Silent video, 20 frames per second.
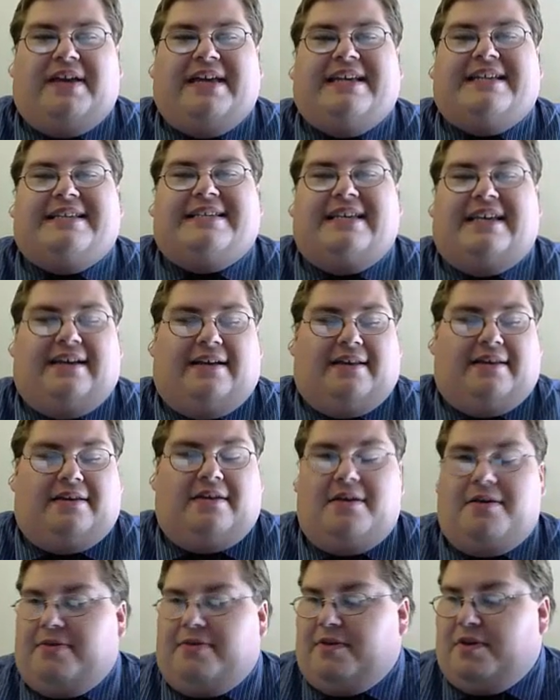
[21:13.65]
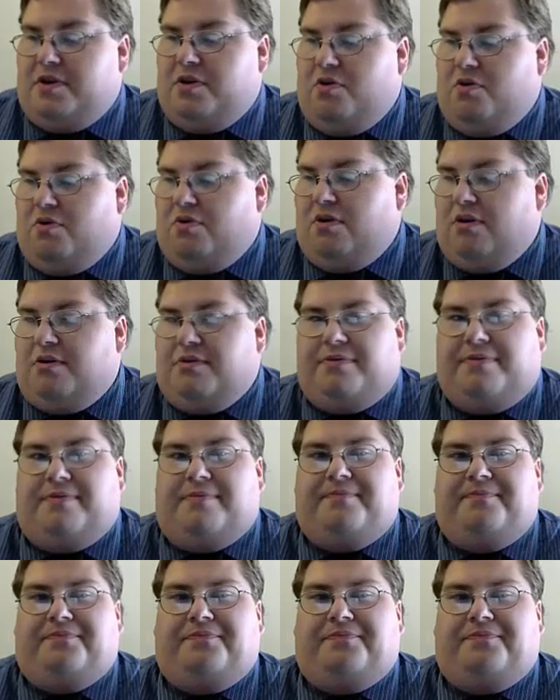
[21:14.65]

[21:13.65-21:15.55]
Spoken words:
is in the North.